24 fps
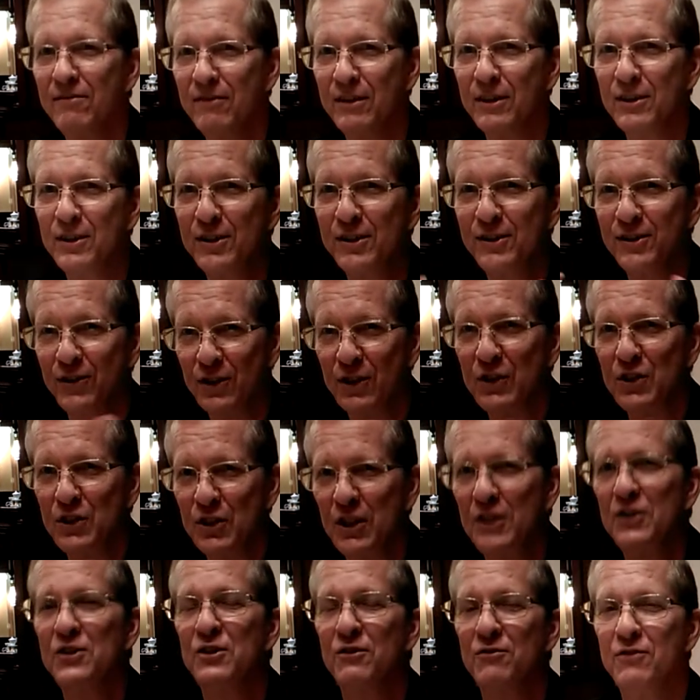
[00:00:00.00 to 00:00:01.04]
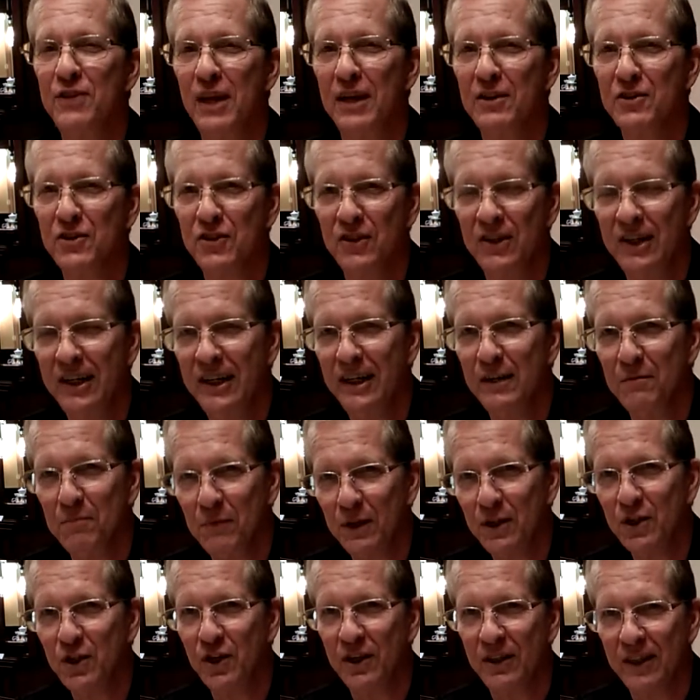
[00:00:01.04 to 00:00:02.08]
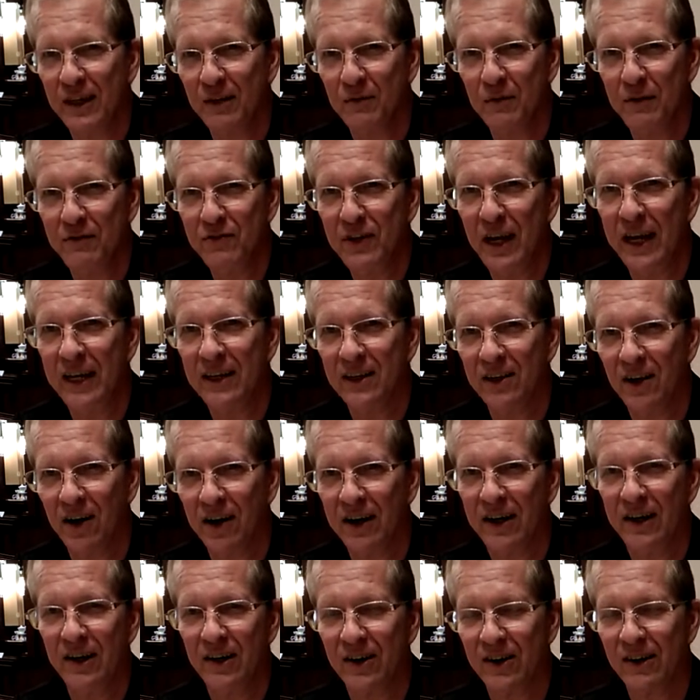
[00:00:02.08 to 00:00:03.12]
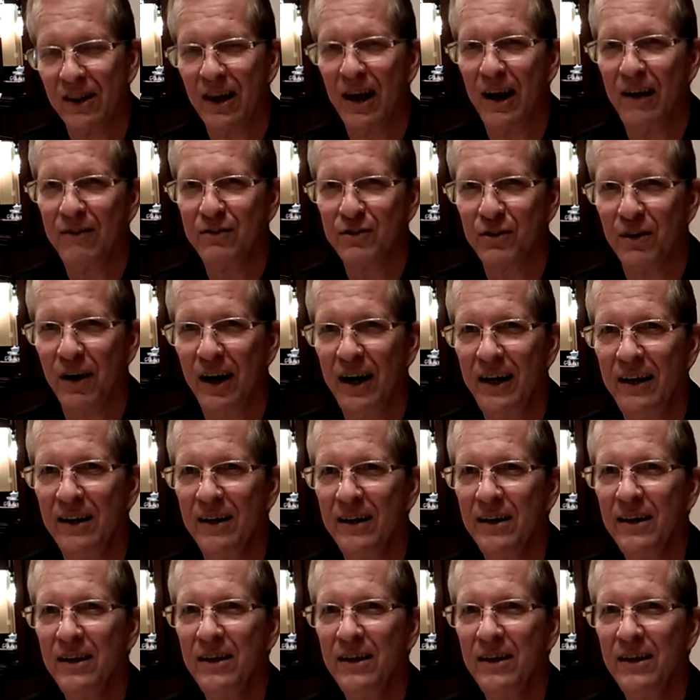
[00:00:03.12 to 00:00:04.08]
this this sense of destiny and mission that we've taken on in our lives, right?